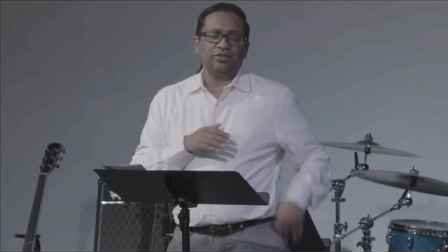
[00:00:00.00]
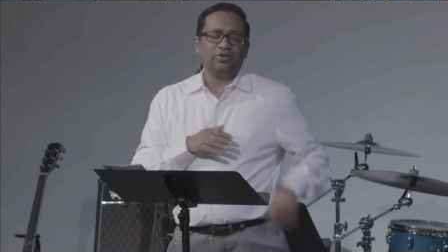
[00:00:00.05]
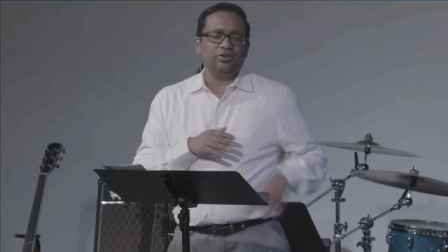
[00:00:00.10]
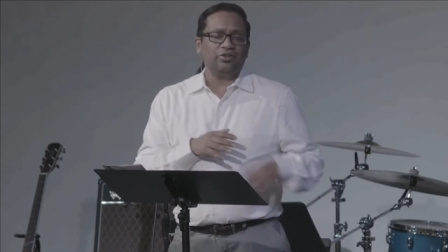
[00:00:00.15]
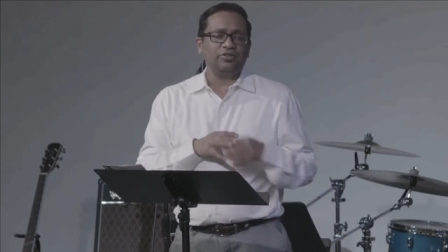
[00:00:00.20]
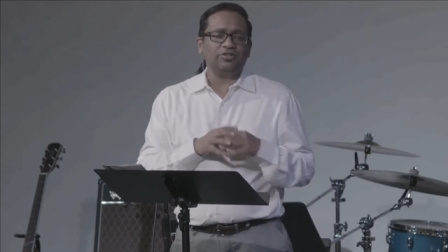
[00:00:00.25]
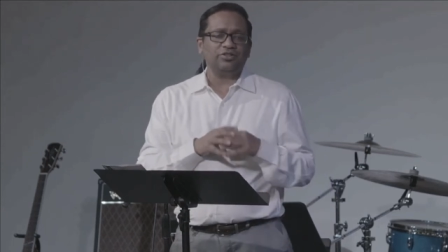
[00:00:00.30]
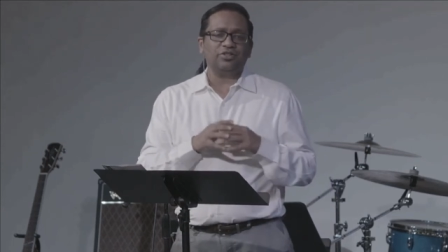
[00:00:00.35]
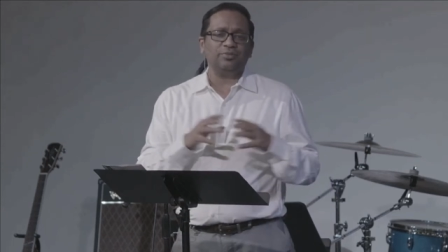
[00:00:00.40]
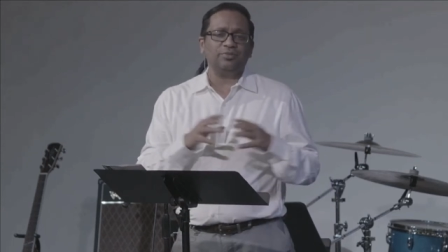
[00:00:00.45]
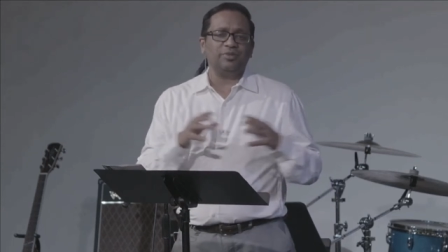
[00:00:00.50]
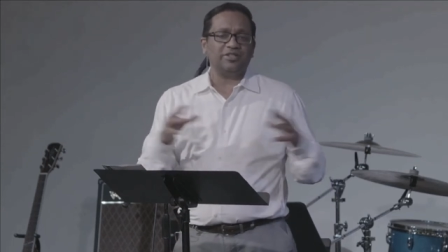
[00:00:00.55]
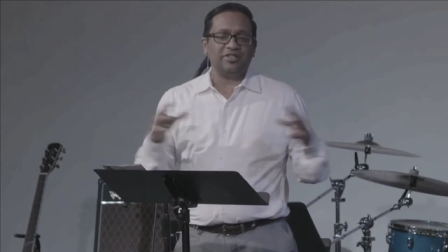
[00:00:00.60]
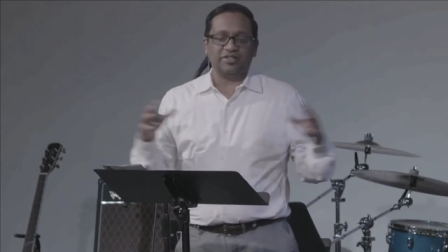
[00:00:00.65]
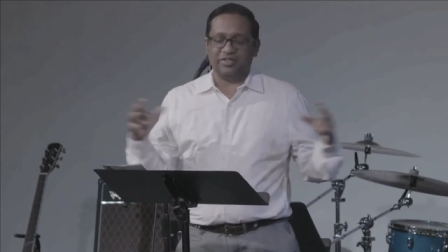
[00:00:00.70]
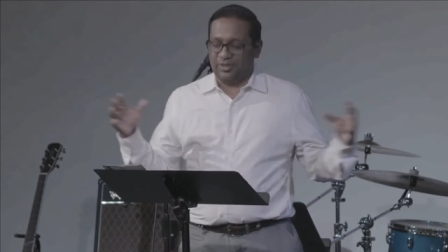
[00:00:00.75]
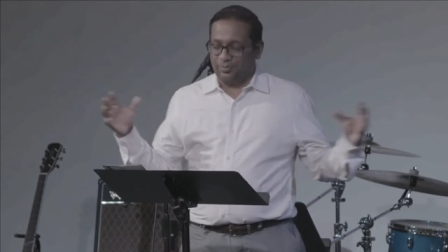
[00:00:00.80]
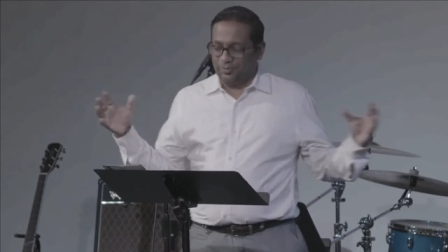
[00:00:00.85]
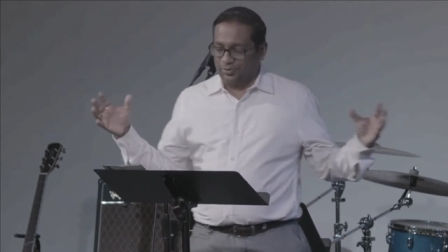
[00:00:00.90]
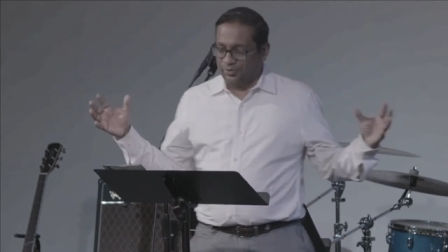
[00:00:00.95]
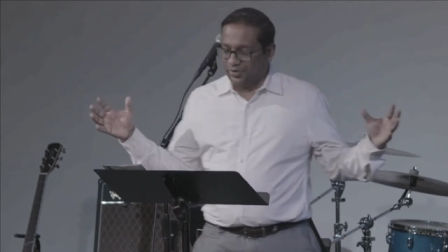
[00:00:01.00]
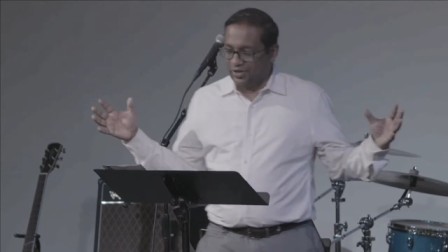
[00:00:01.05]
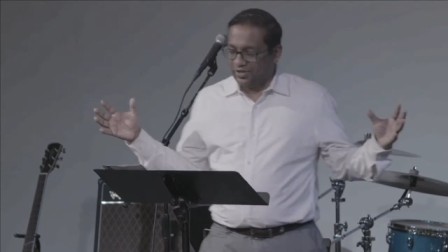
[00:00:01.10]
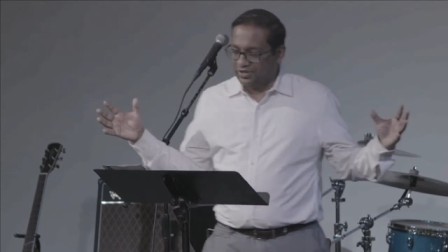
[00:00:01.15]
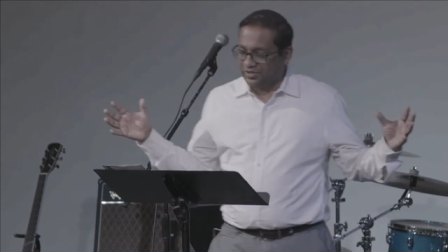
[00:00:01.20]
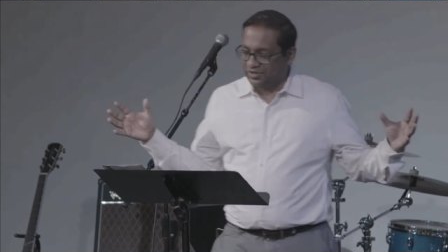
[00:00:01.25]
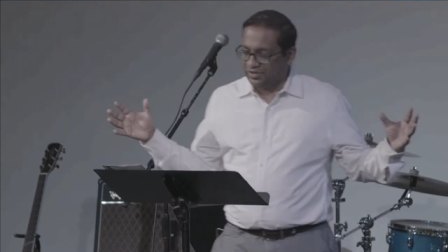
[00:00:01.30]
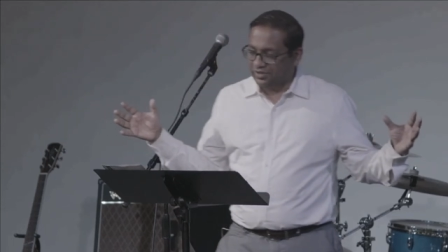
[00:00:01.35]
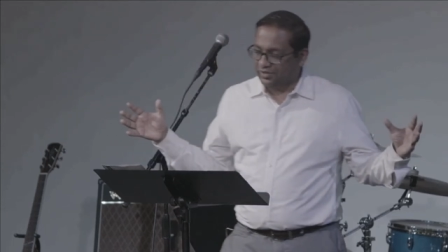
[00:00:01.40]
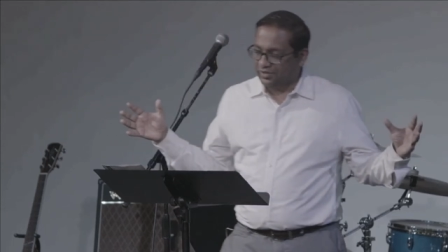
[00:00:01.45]
ultimate
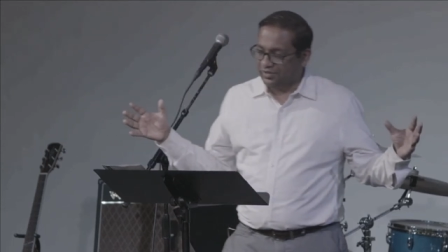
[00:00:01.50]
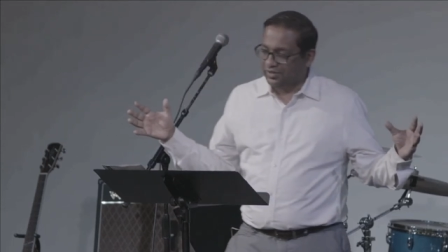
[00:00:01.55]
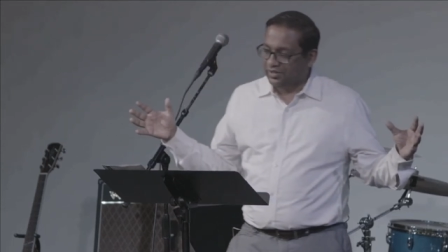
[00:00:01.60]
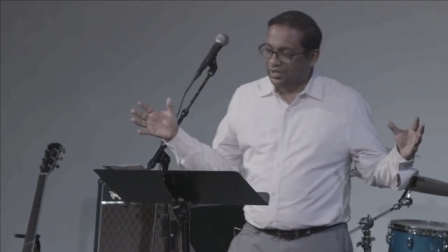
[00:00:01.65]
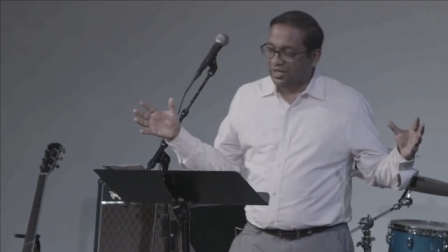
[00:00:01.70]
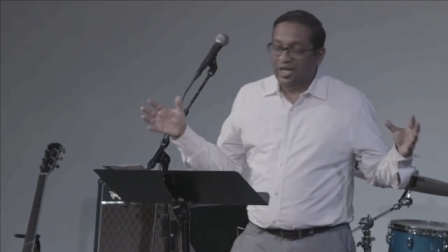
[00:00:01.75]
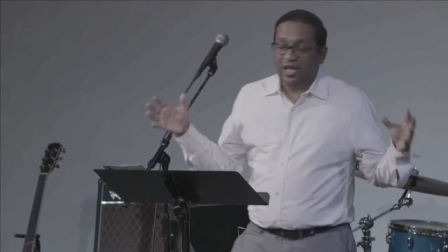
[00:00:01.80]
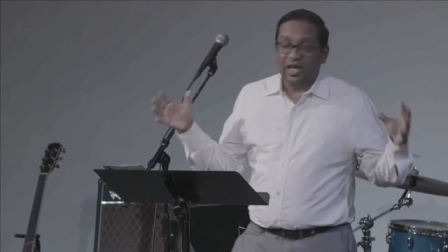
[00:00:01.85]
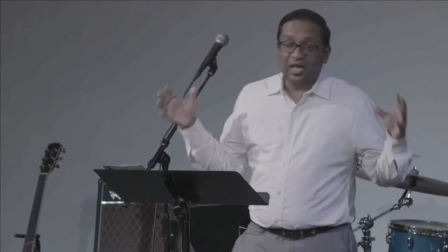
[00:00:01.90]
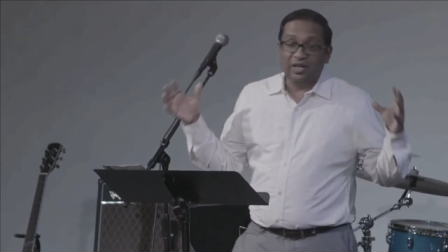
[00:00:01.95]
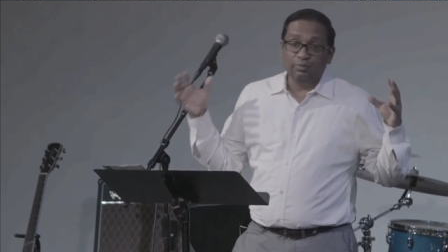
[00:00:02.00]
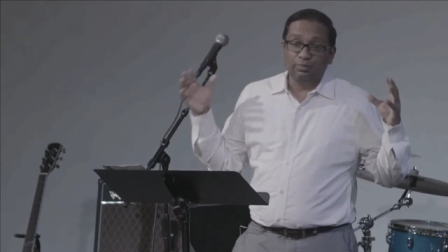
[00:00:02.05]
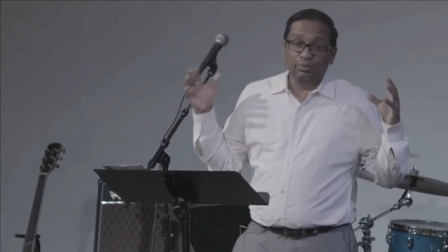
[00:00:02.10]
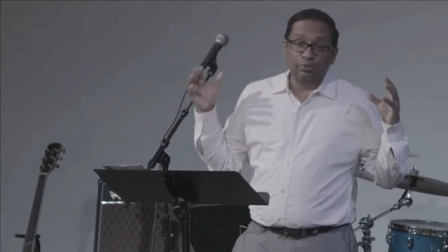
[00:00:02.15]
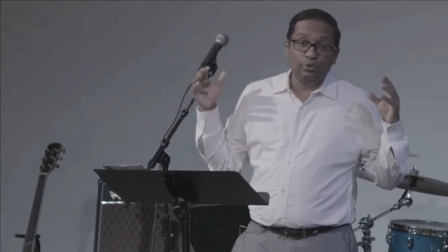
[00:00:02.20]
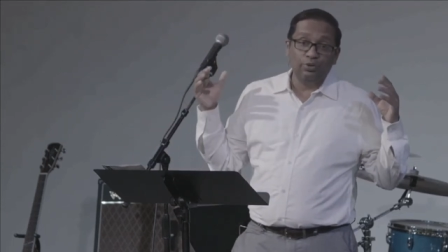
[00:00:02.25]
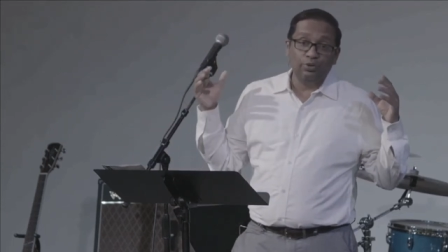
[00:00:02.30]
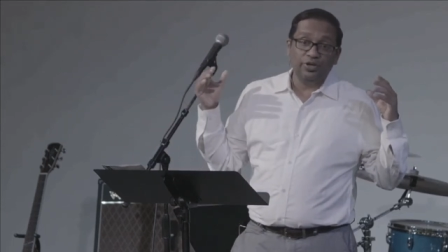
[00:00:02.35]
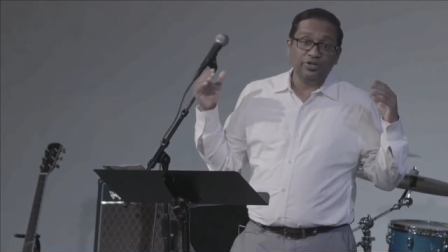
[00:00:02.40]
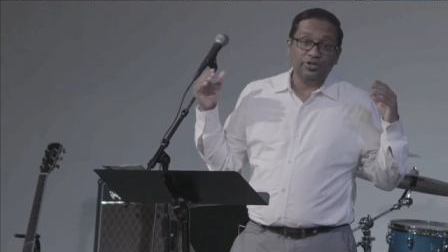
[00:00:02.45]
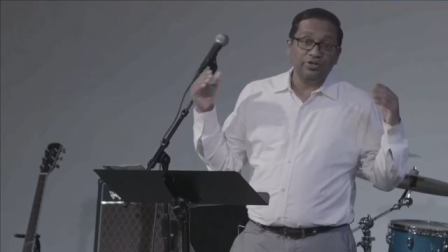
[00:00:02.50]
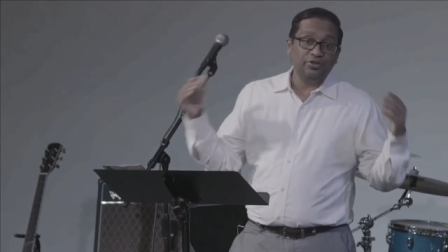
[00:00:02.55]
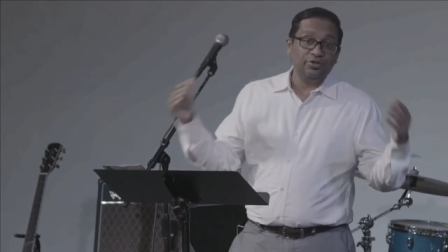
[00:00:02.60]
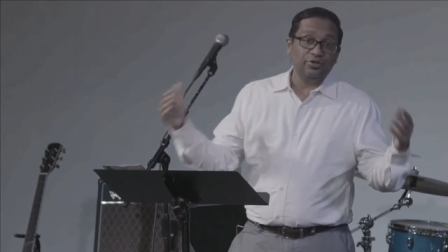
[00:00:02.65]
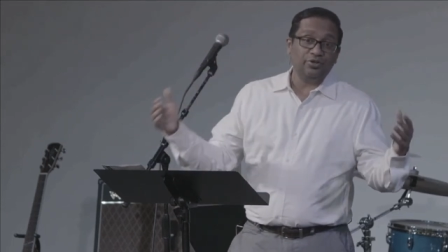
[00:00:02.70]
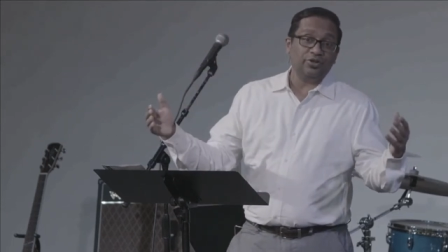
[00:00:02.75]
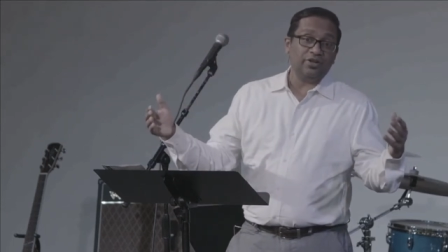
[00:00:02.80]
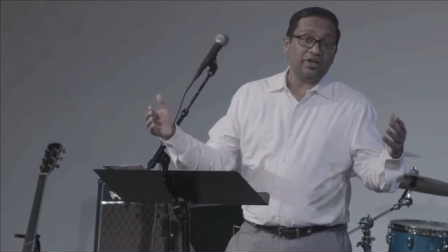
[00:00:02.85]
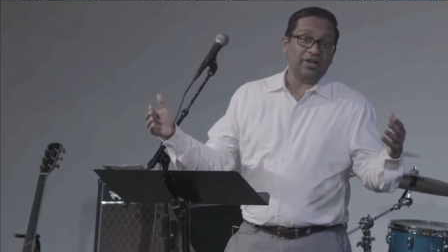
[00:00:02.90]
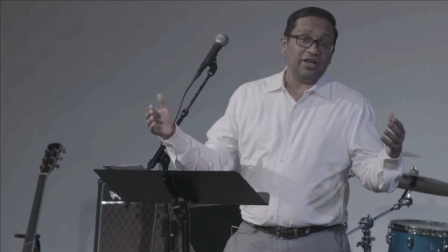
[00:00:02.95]
separation and bore your